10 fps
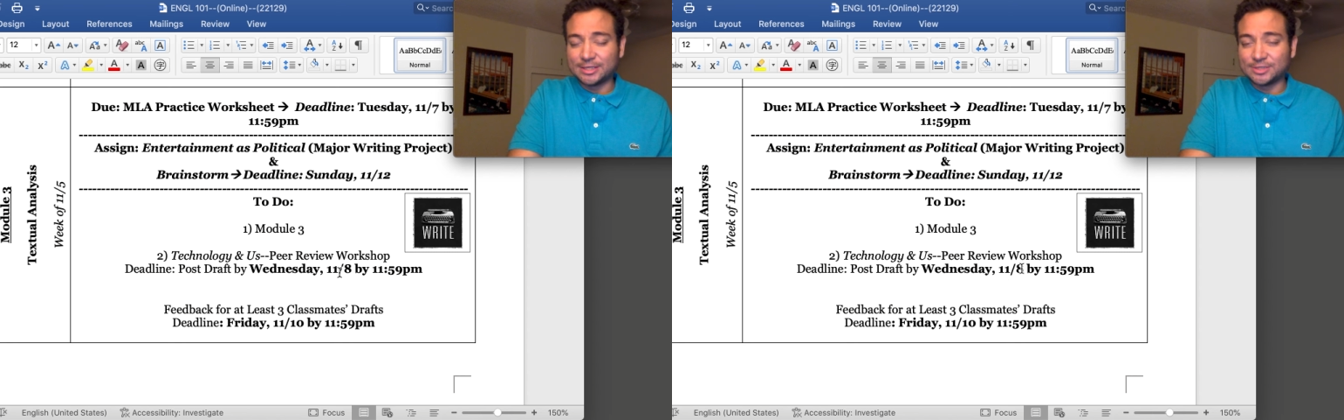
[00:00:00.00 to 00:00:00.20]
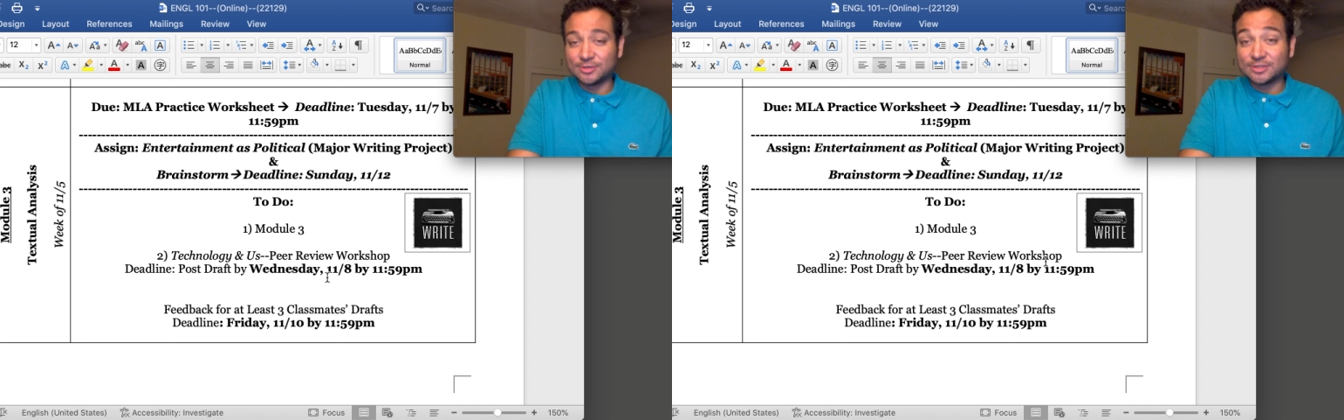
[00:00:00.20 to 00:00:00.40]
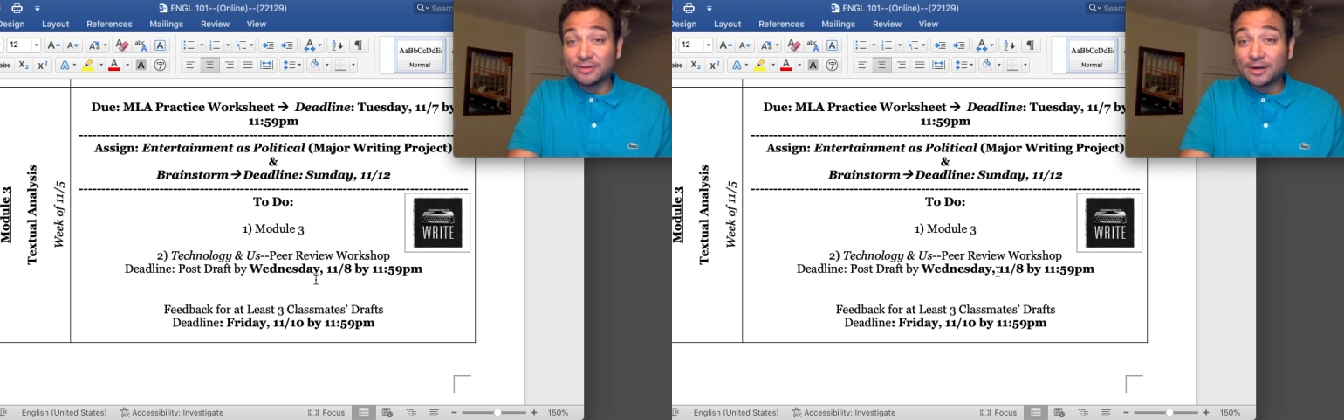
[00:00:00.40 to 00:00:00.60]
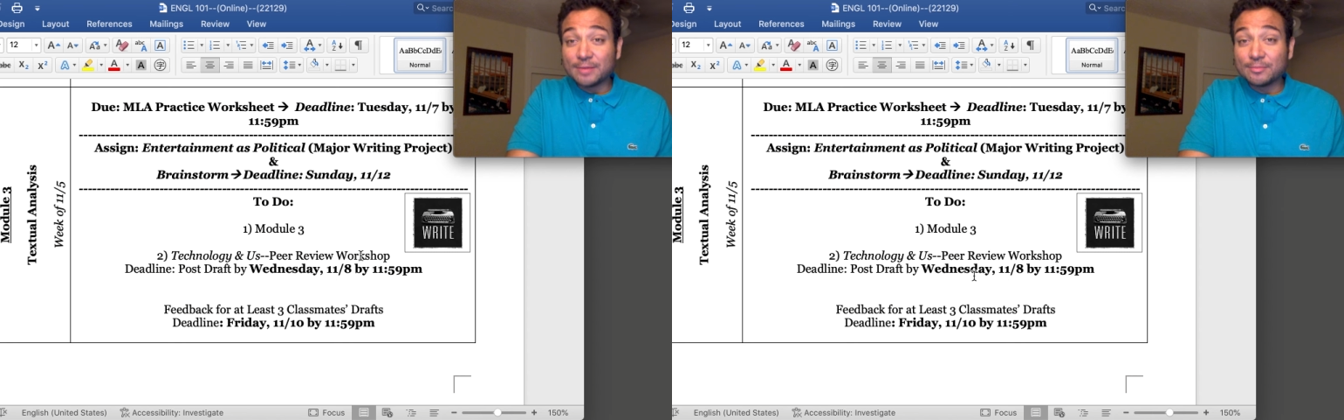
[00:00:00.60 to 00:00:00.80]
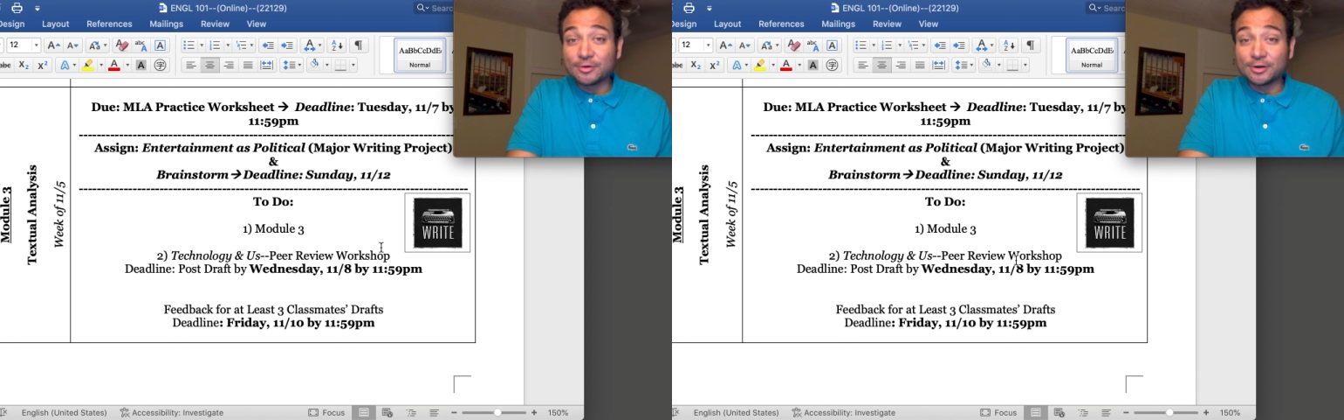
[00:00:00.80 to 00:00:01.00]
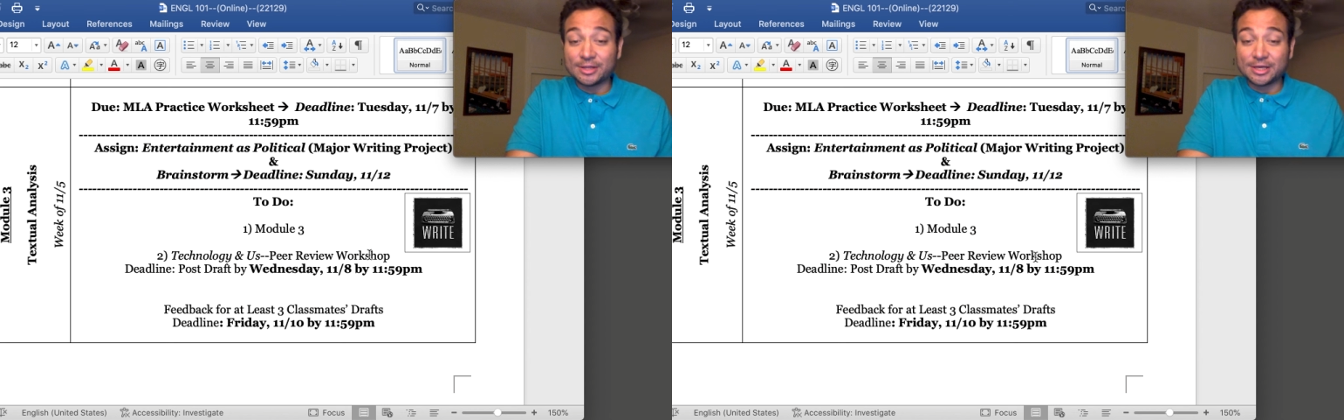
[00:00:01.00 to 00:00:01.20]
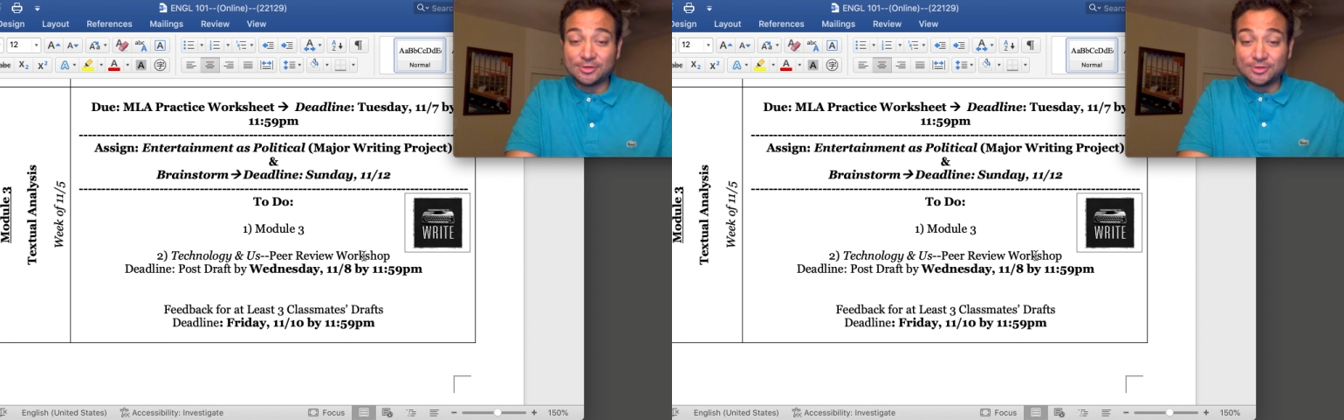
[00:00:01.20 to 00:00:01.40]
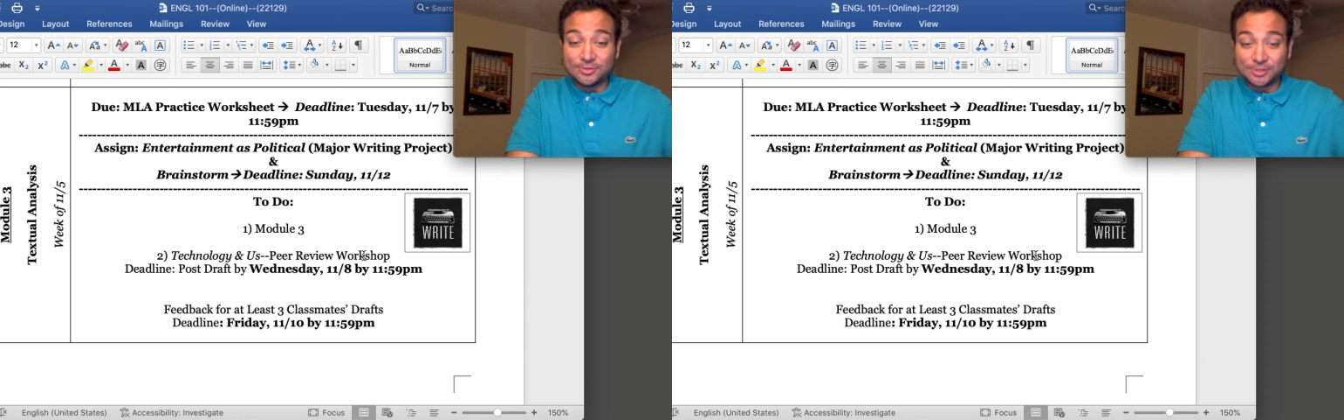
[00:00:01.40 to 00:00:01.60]
So it's very important that you
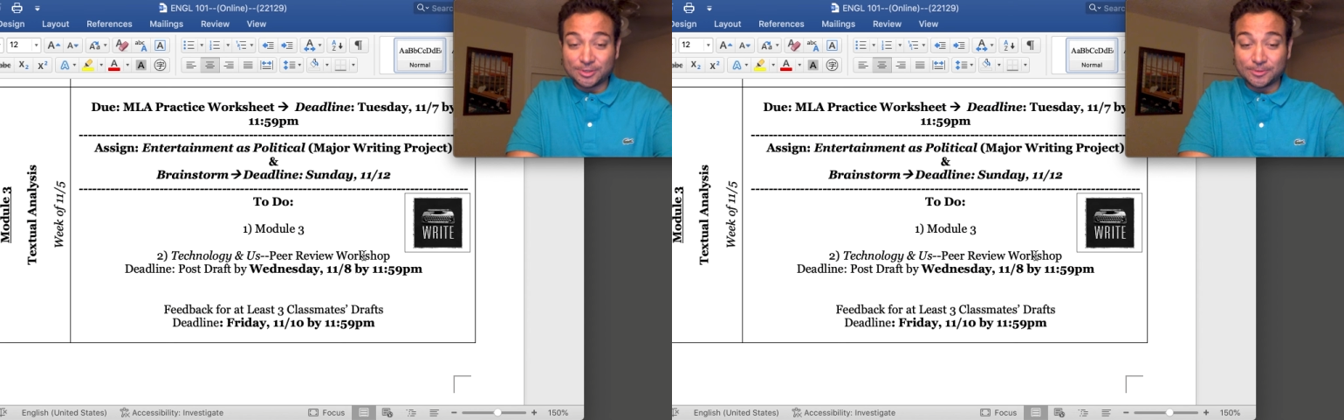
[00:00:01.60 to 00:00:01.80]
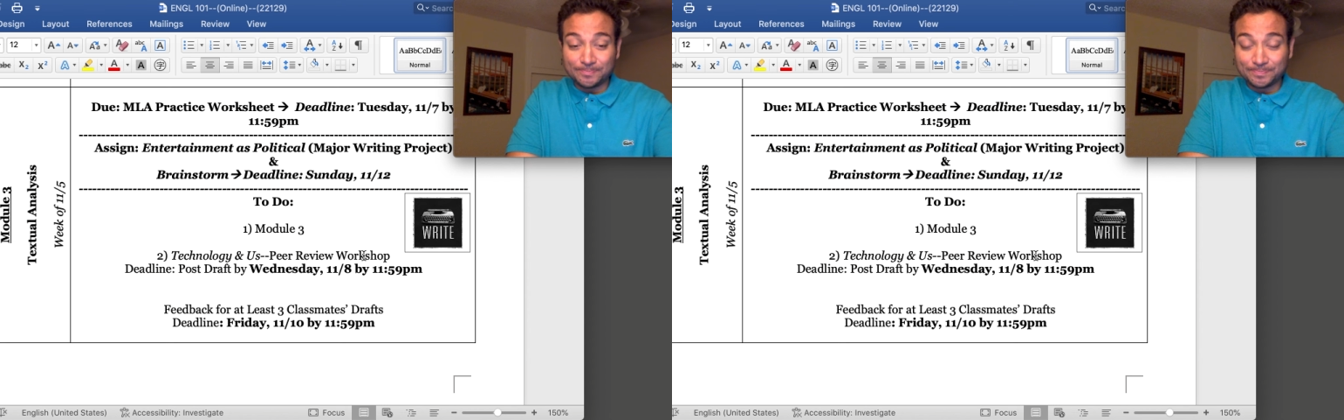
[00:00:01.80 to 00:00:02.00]
do so.